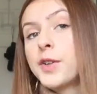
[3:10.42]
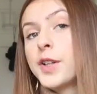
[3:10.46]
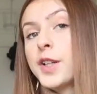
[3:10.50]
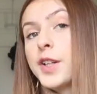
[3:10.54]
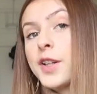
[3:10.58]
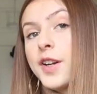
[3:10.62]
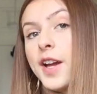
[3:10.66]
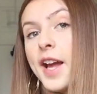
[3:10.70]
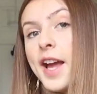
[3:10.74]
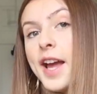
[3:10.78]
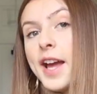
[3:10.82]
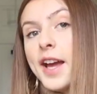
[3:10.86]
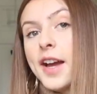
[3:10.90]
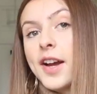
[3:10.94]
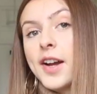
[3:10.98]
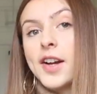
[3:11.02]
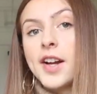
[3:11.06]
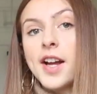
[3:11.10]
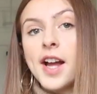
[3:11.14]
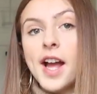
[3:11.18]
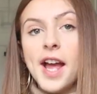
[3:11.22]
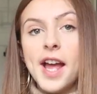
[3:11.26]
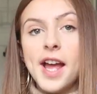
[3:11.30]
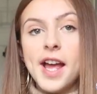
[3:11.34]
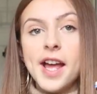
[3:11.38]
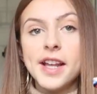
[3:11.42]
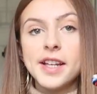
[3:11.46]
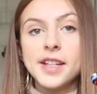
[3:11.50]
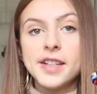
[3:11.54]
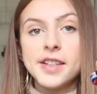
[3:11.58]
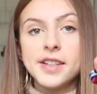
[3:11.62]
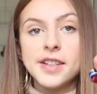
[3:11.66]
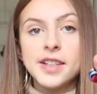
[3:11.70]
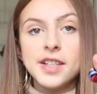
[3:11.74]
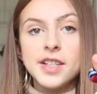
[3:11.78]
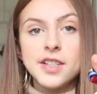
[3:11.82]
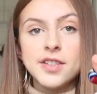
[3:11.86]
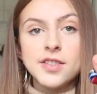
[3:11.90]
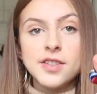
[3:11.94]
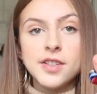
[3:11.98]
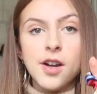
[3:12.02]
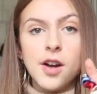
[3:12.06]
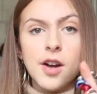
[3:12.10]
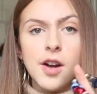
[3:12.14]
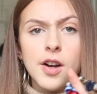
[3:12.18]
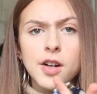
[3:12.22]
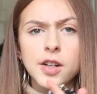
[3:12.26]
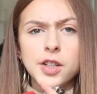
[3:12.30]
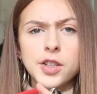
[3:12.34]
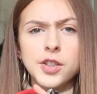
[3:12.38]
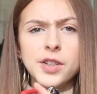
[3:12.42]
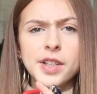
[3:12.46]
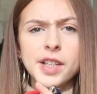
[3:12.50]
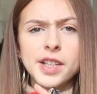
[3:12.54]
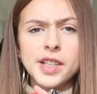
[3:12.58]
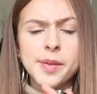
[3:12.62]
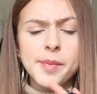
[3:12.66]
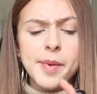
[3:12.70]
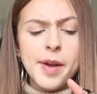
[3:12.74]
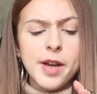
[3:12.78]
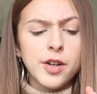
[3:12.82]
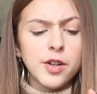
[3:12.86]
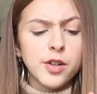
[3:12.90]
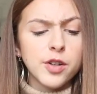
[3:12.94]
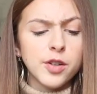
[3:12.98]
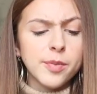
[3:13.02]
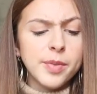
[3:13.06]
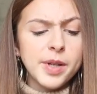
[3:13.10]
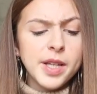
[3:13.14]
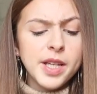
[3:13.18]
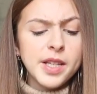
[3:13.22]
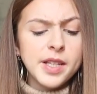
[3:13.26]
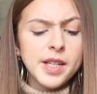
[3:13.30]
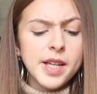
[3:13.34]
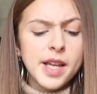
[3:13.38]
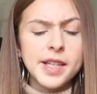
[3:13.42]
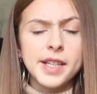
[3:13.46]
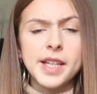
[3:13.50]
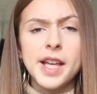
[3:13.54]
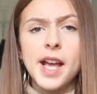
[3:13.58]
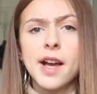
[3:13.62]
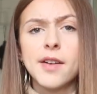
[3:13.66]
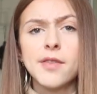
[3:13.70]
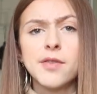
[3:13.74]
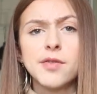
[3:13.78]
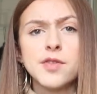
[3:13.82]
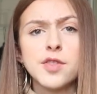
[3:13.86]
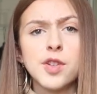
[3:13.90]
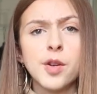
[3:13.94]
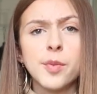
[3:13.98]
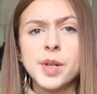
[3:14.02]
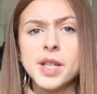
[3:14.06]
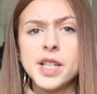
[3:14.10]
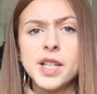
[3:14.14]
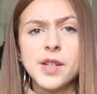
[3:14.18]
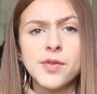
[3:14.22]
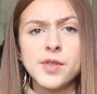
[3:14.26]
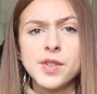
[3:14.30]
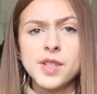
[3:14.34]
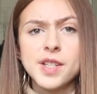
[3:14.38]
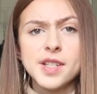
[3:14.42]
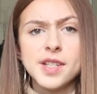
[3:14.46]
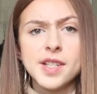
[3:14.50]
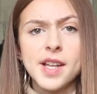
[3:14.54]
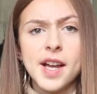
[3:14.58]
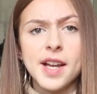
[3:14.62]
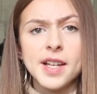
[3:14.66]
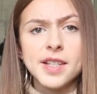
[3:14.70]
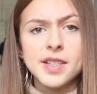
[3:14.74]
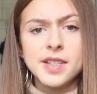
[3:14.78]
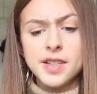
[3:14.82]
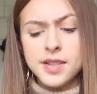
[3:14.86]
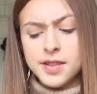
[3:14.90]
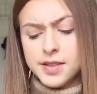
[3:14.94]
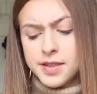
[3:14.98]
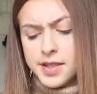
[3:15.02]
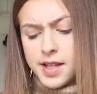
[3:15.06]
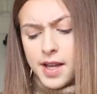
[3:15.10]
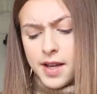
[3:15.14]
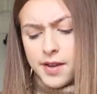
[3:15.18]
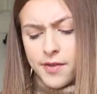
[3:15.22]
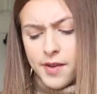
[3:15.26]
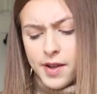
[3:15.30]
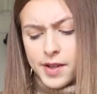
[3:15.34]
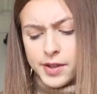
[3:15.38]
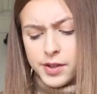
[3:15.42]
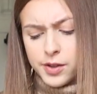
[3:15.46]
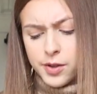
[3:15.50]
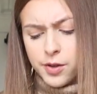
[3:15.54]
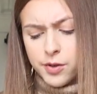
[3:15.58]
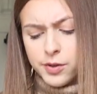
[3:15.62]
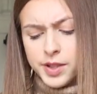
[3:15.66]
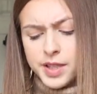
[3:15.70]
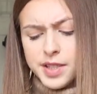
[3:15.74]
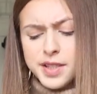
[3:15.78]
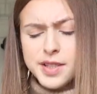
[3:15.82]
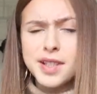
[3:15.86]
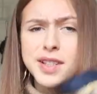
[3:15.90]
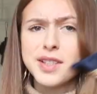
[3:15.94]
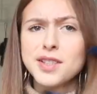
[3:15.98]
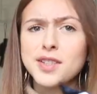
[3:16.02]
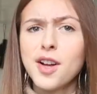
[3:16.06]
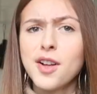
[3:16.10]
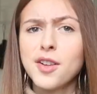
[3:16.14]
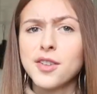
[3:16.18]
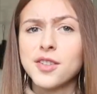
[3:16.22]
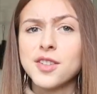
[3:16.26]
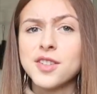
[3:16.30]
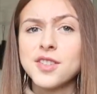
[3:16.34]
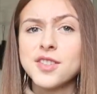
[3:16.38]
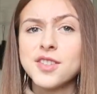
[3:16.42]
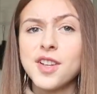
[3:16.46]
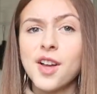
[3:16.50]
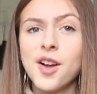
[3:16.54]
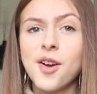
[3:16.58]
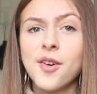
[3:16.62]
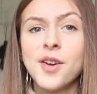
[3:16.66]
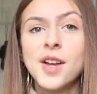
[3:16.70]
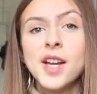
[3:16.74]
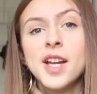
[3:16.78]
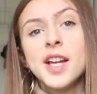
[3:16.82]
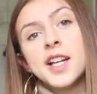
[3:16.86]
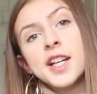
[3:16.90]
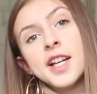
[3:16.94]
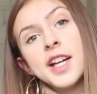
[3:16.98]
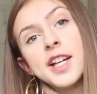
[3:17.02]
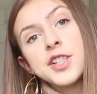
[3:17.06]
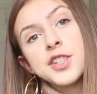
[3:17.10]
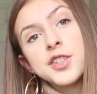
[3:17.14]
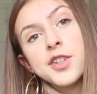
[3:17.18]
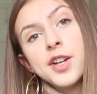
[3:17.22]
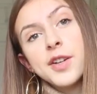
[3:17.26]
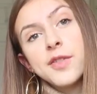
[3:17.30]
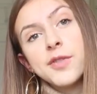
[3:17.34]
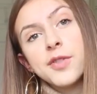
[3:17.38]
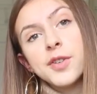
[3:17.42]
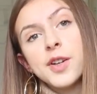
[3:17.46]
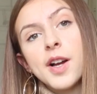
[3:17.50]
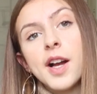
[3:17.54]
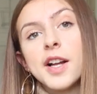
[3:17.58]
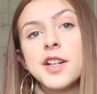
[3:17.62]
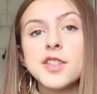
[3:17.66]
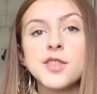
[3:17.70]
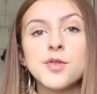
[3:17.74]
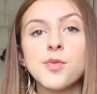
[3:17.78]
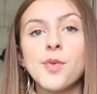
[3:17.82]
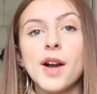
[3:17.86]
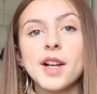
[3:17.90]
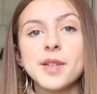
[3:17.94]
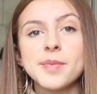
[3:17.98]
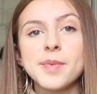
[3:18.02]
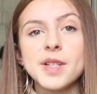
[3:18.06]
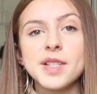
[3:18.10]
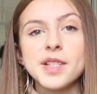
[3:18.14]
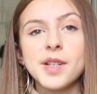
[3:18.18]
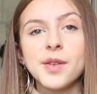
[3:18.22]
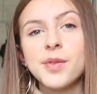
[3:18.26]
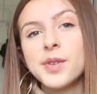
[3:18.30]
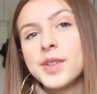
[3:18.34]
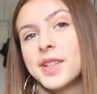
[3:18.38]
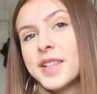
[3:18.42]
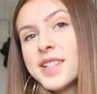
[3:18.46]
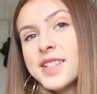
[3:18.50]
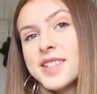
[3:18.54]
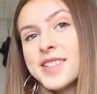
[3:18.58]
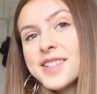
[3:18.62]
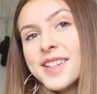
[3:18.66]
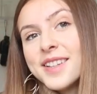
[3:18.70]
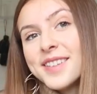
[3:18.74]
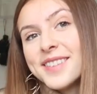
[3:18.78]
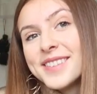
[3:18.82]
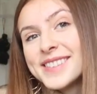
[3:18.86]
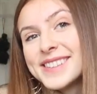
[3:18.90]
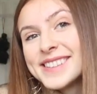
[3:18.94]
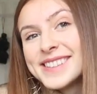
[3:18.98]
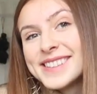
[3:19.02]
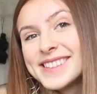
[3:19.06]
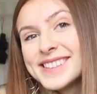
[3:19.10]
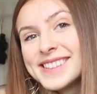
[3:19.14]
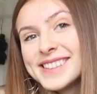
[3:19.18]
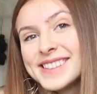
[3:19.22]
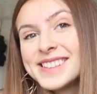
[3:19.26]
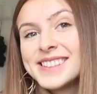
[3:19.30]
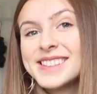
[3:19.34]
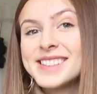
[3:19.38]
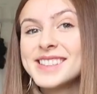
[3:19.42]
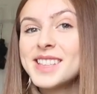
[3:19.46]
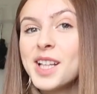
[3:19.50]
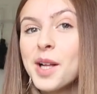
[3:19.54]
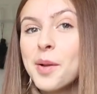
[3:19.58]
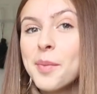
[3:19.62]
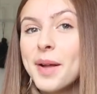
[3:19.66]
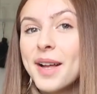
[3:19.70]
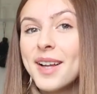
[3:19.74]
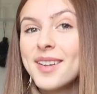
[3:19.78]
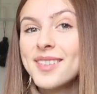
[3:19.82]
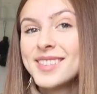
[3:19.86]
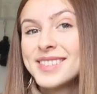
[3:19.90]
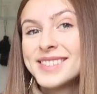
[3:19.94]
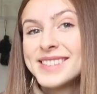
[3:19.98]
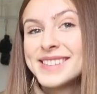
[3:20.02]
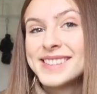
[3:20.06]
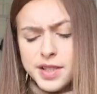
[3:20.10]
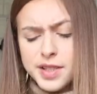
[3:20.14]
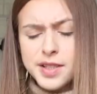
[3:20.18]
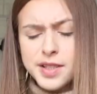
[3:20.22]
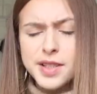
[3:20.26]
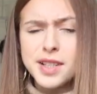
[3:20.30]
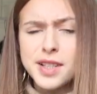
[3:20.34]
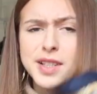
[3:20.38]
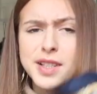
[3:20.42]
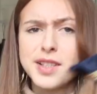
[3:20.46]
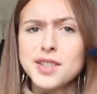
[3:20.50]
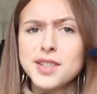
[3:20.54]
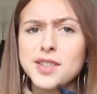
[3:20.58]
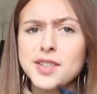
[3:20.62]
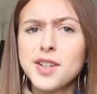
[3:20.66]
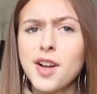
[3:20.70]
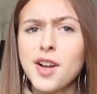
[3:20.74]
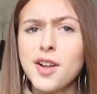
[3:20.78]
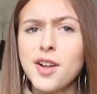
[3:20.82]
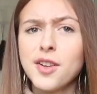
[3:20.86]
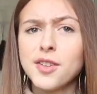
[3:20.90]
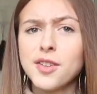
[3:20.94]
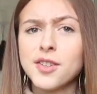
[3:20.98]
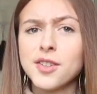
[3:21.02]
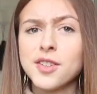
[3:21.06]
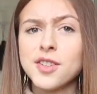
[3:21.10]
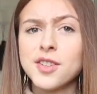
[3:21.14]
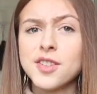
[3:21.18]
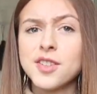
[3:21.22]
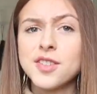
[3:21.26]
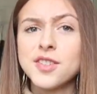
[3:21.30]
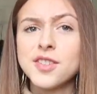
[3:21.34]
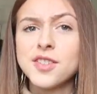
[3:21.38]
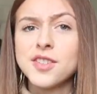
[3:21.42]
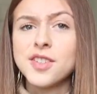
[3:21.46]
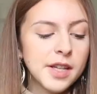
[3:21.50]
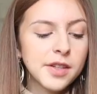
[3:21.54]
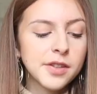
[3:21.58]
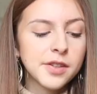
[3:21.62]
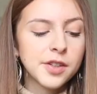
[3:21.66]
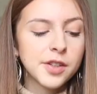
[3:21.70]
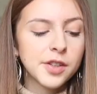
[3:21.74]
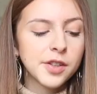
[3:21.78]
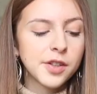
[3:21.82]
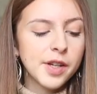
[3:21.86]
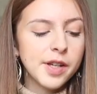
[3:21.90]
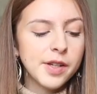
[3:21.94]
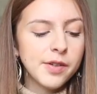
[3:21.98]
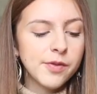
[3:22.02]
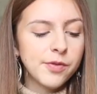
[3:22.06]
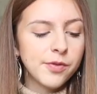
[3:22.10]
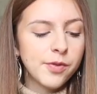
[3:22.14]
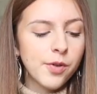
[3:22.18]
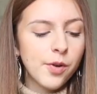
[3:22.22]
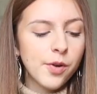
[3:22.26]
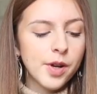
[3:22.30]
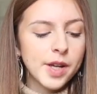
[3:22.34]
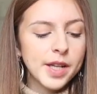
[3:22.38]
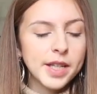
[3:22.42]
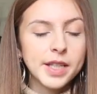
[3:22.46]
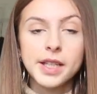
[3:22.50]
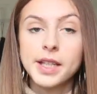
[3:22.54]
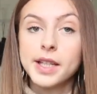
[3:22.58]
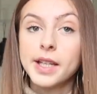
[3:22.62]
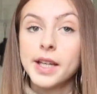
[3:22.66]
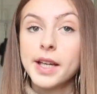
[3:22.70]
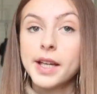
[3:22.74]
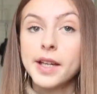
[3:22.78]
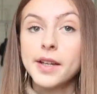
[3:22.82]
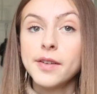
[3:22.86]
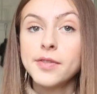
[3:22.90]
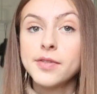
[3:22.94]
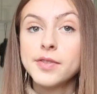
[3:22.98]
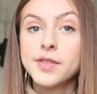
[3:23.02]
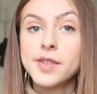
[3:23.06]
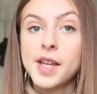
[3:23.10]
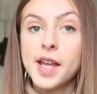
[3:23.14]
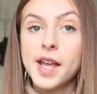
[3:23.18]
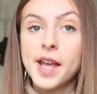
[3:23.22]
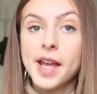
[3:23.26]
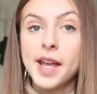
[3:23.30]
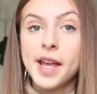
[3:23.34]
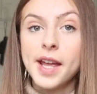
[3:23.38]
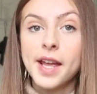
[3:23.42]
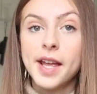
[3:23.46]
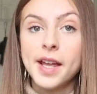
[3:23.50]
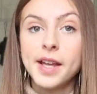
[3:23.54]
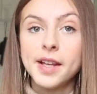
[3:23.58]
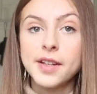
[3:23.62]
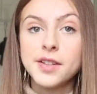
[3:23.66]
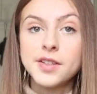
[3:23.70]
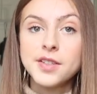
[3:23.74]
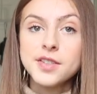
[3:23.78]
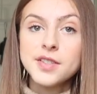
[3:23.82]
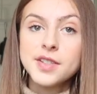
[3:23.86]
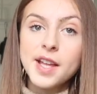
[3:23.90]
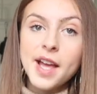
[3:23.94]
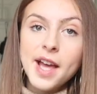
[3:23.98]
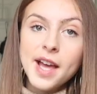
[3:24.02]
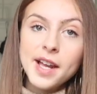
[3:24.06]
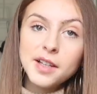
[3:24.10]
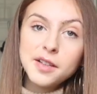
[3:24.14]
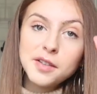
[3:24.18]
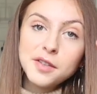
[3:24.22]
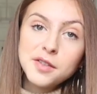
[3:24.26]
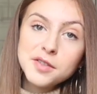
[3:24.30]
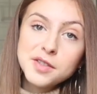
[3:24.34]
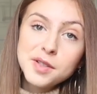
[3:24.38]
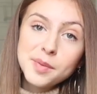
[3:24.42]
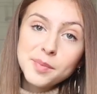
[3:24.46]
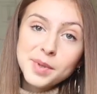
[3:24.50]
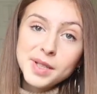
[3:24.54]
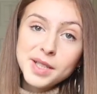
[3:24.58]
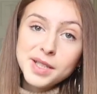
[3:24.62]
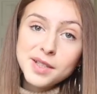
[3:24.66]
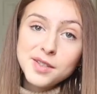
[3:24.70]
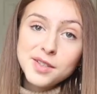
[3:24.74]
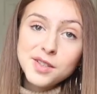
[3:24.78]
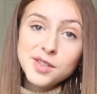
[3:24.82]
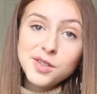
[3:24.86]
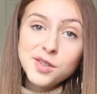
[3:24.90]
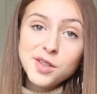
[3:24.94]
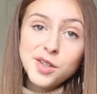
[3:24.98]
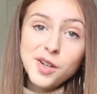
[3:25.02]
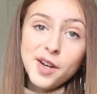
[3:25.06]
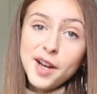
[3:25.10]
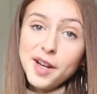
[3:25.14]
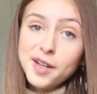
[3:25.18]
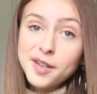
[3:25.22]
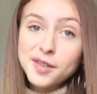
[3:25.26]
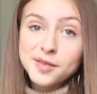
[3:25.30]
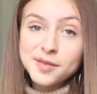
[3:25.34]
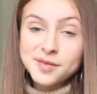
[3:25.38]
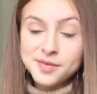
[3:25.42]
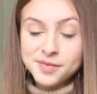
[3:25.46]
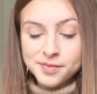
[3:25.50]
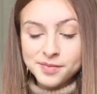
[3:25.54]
for your hair, and these are, you can get them at Urban, and they have so many different designs and stuff, and they're only $6, so it's great for, I just whacked myself with this, so slow-mo. $6. Yeah, they're great for a gift, and just to add a little something to your hair.